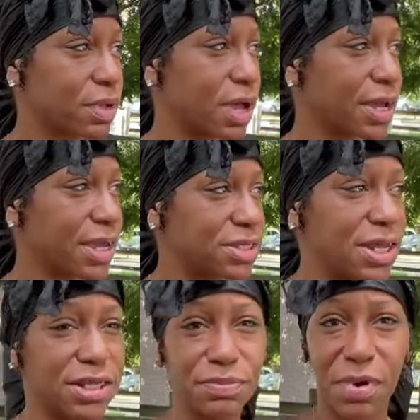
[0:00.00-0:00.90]
I guess
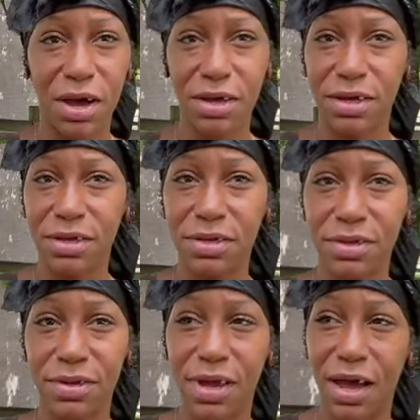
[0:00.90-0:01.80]
that's my
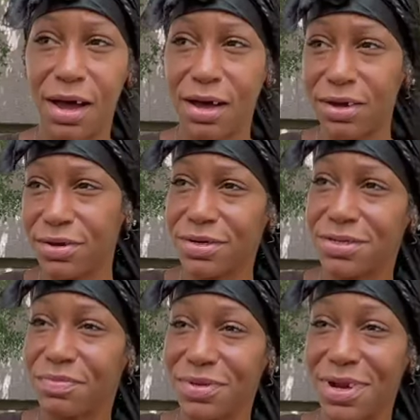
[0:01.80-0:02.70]
high or
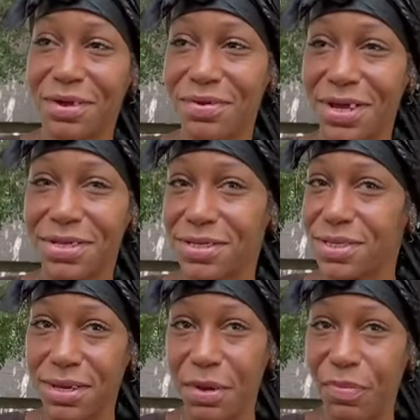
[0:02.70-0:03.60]
something. To
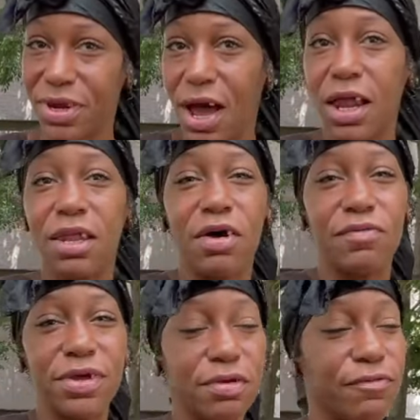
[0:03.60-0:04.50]
say that, but I
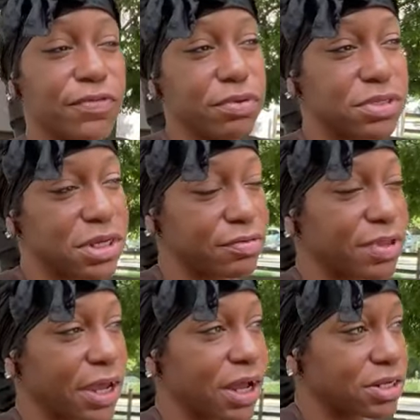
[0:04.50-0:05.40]
love it. It feels
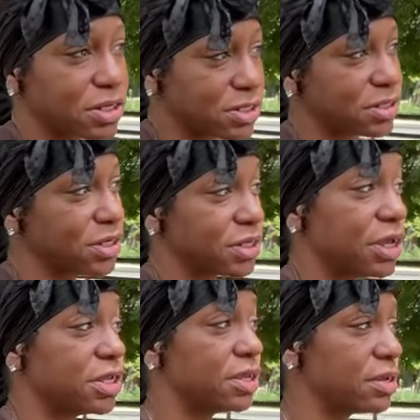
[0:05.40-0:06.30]
like I just, this.
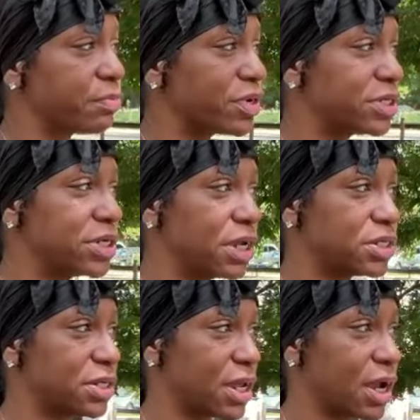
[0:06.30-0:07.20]
And then the
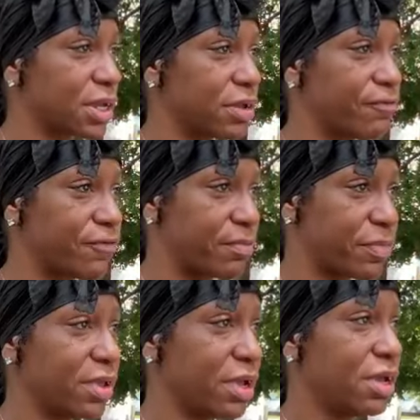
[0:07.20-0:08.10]
appreciation that I get
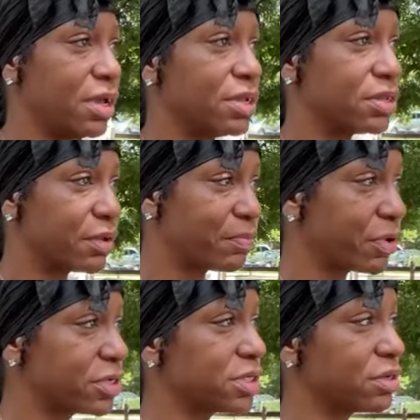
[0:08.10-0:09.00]
from the
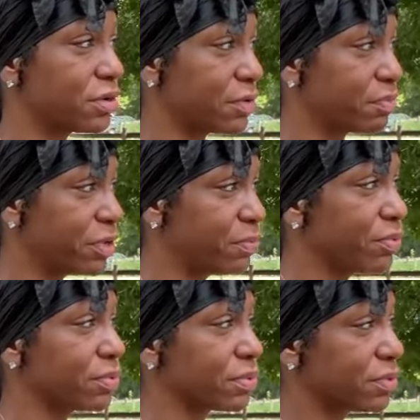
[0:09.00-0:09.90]
person or the
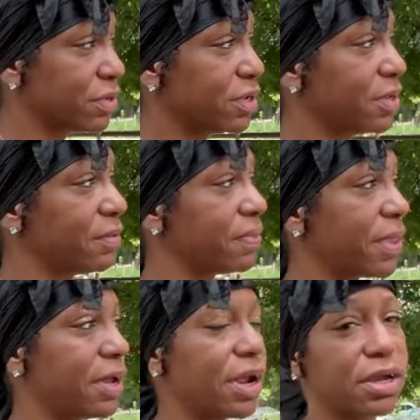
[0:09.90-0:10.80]
people
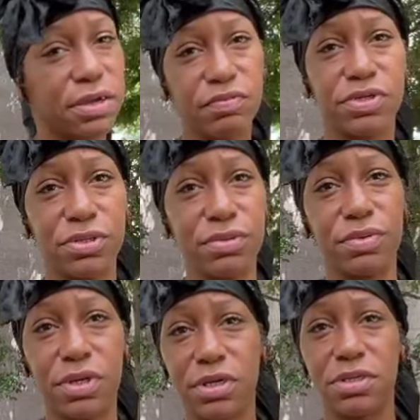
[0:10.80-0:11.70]
that I give
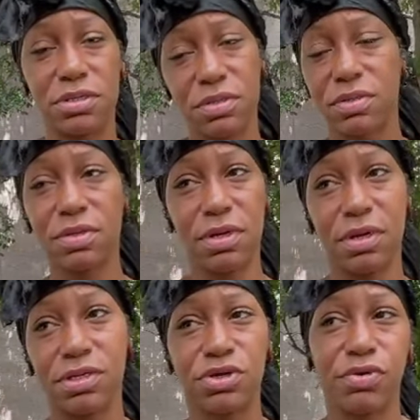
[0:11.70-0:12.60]
to
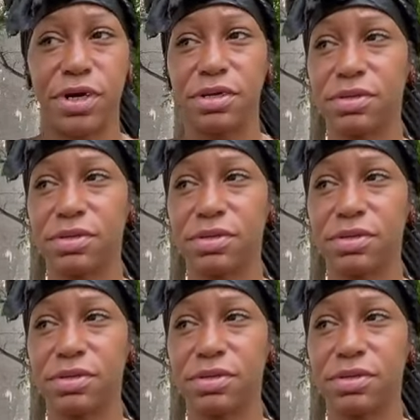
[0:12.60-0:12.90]
it's great.